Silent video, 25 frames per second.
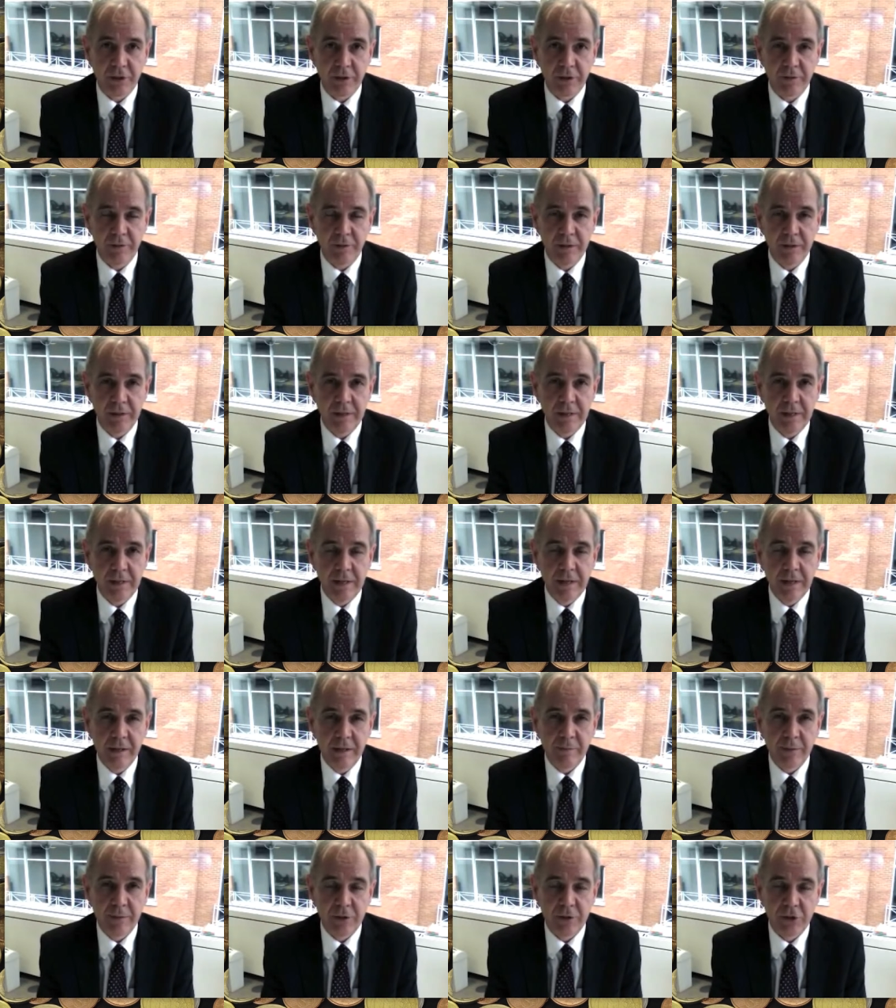year.
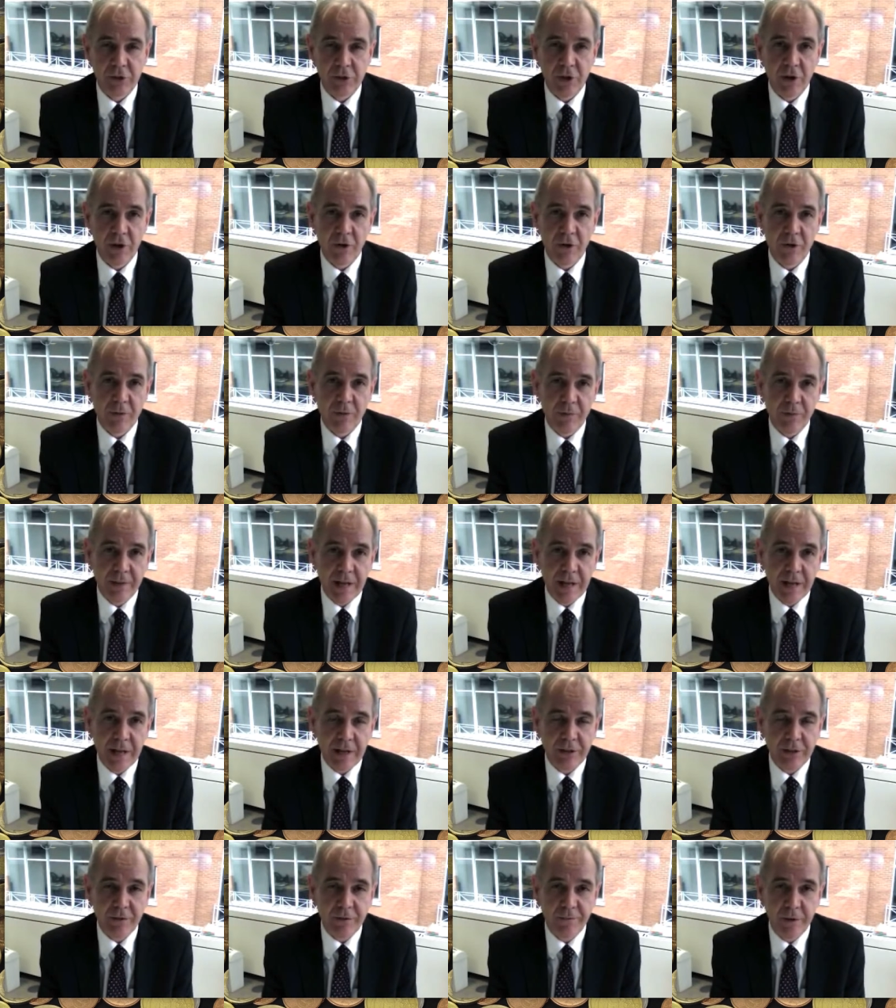So
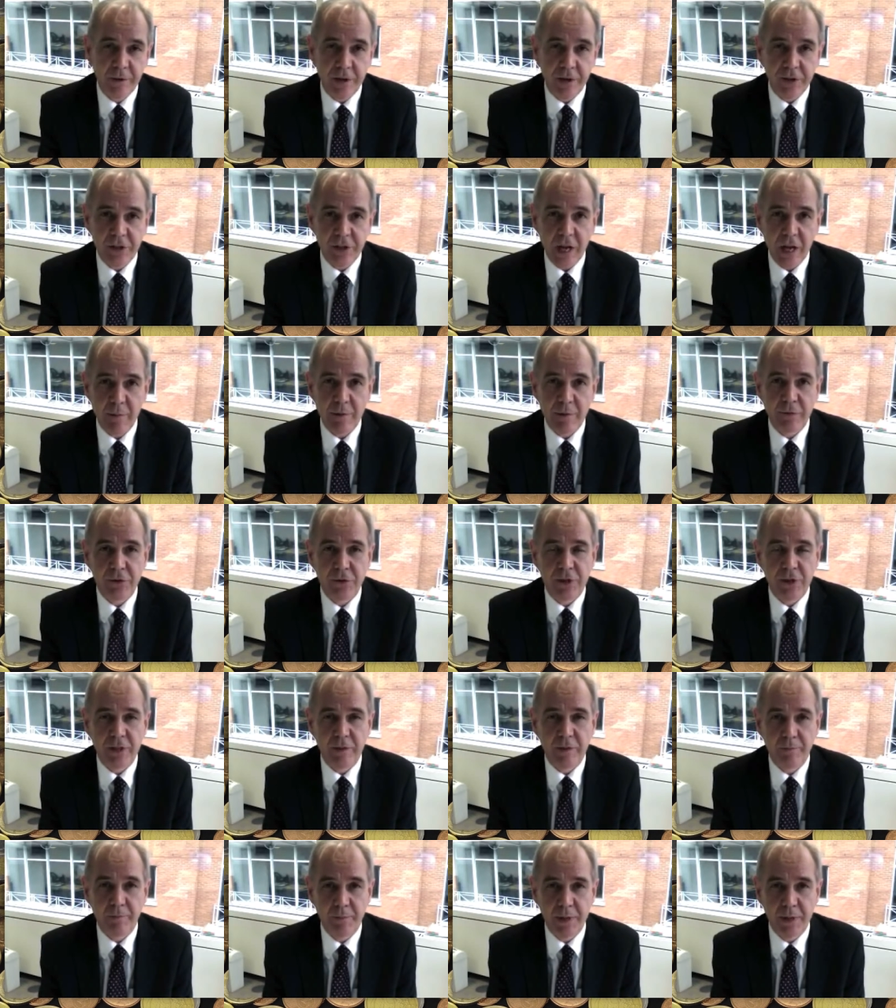that's the first time we've
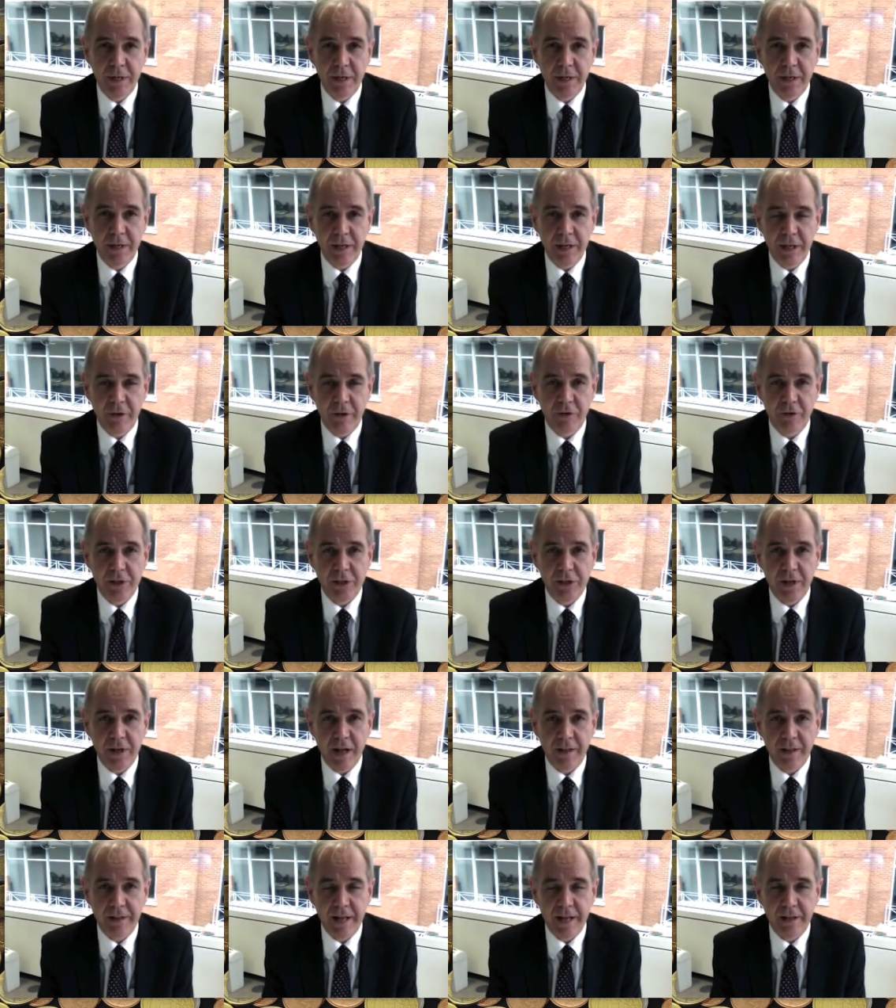seen a big increase
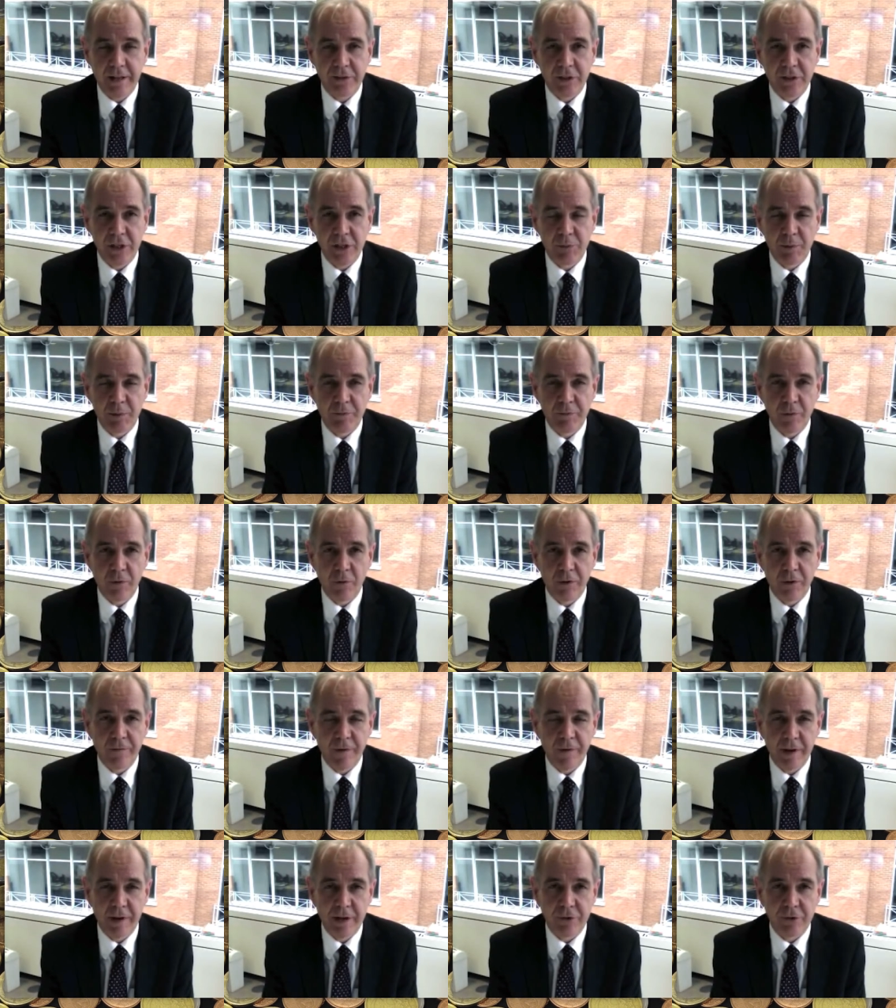like that since before
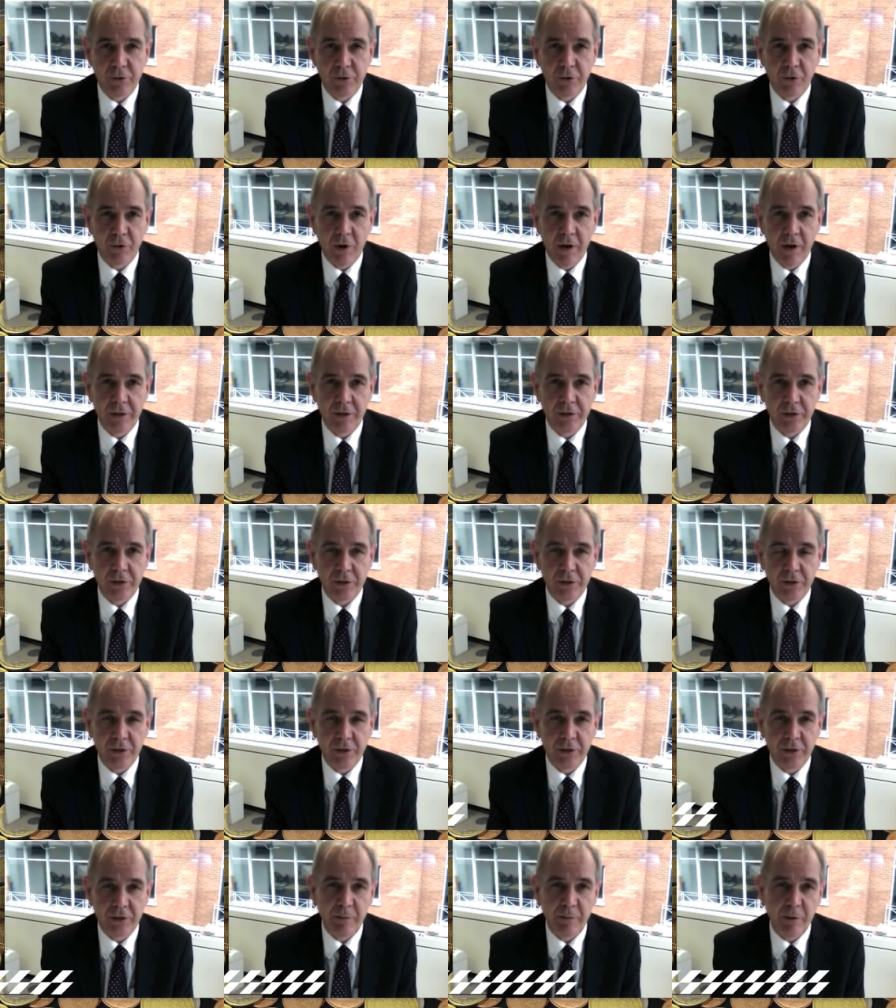the financial
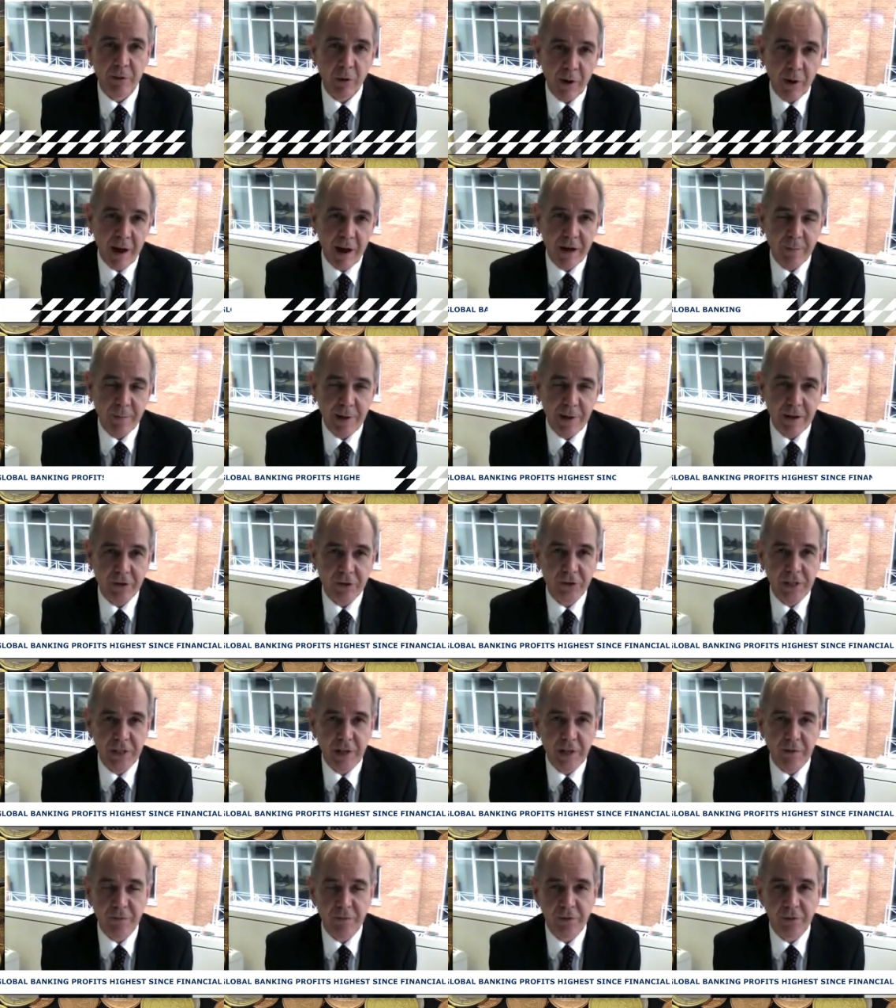crisis. They were around about
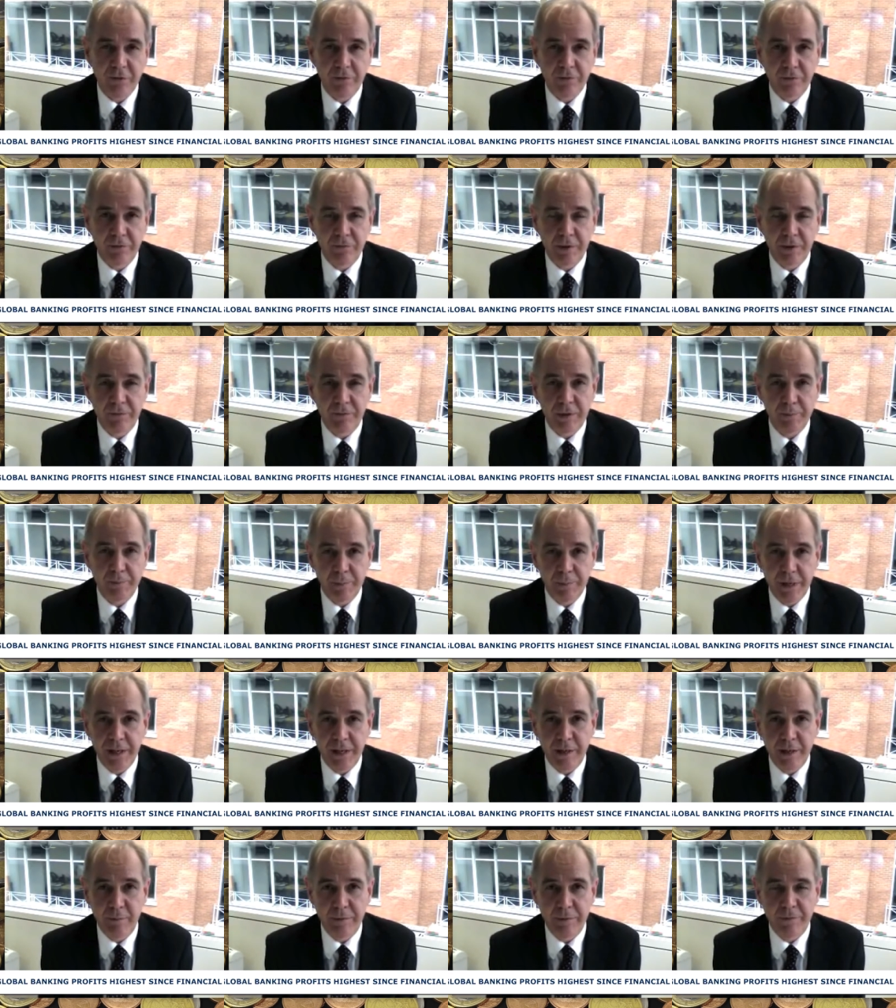750
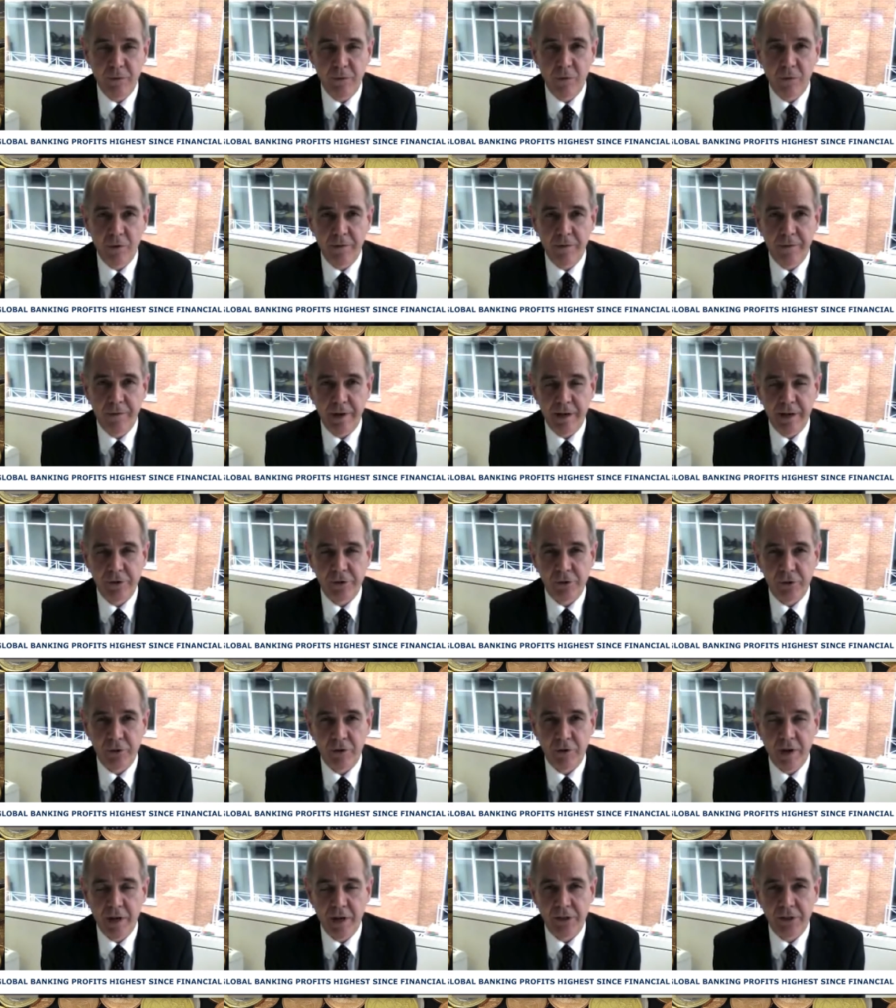billion before the financial
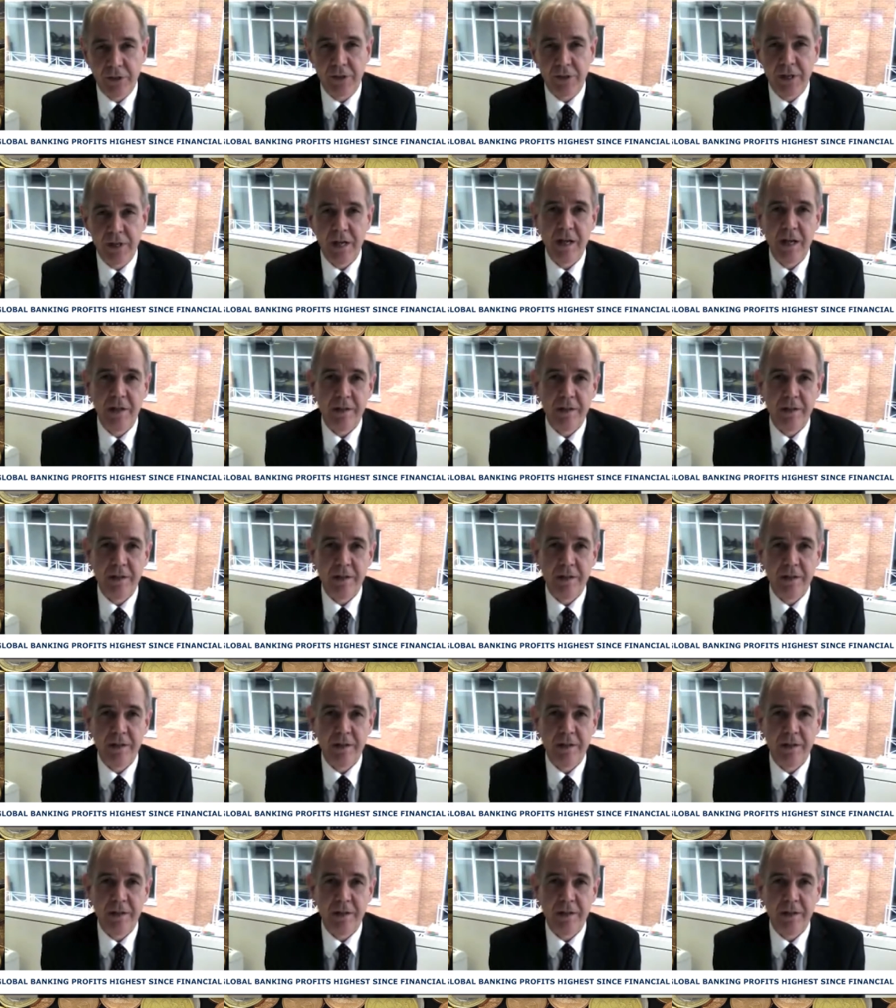crisis.